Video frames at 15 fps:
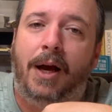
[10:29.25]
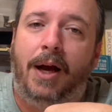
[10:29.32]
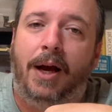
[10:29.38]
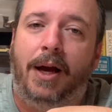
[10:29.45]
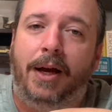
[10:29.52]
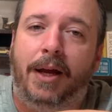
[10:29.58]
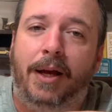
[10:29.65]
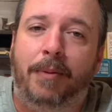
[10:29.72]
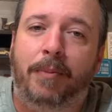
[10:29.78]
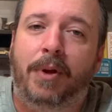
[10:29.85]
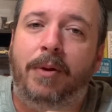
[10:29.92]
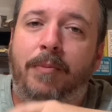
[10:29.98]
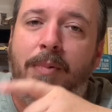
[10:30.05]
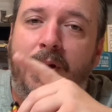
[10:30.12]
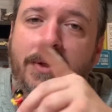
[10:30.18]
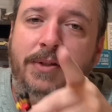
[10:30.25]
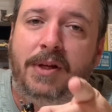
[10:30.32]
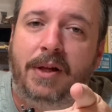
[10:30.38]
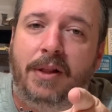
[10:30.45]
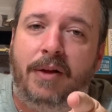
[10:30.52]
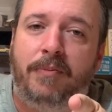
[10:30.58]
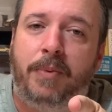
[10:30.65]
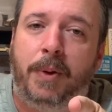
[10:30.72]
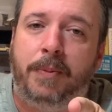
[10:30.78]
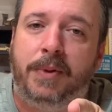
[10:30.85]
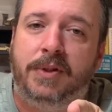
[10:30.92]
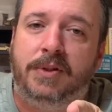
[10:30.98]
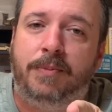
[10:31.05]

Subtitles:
I am, because I love pumpkin